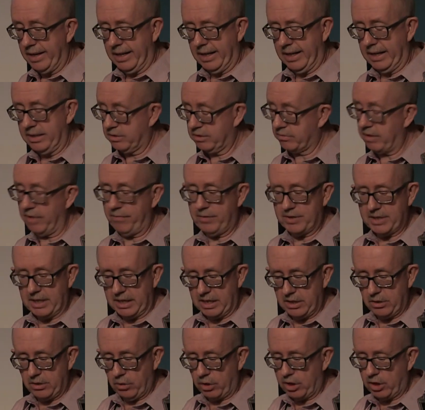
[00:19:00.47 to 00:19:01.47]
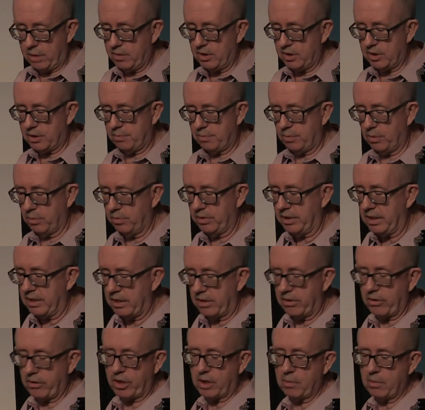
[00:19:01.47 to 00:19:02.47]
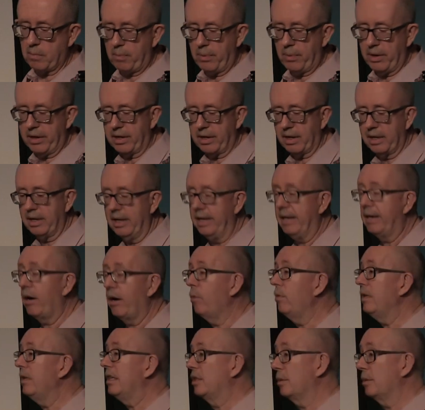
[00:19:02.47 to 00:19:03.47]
It's great for syncing documents, but within the document picker, it only